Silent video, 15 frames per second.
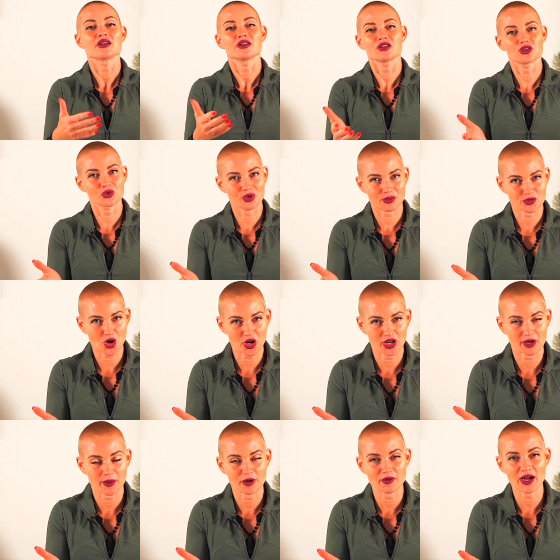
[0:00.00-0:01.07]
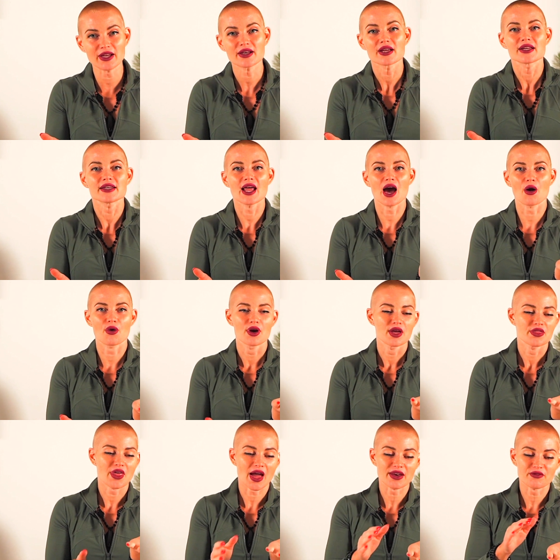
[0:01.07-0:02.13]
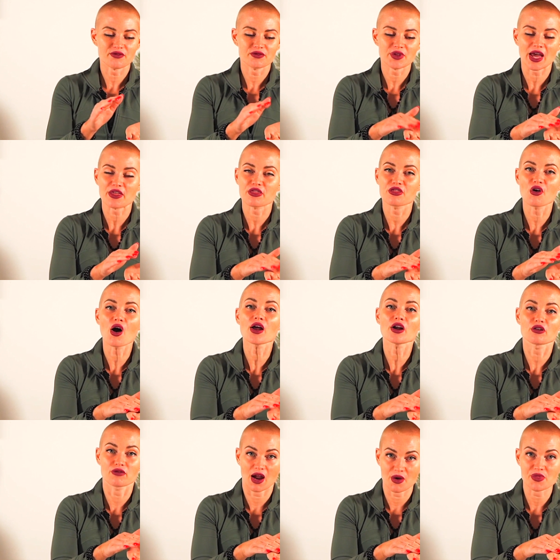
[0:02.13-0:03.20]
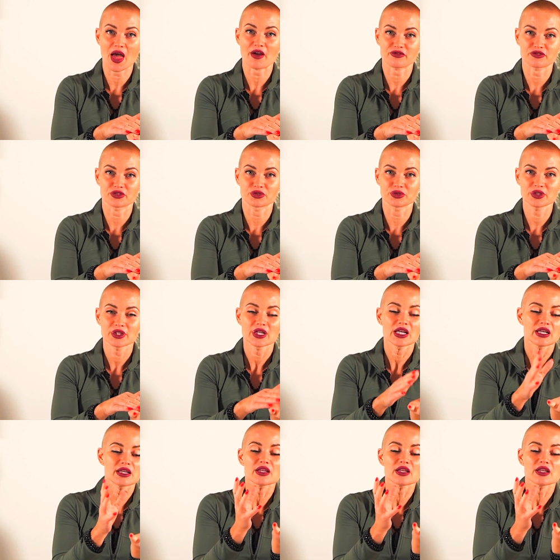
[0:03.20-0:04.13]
You know what I'm talking about, right? Now that that thought around that food.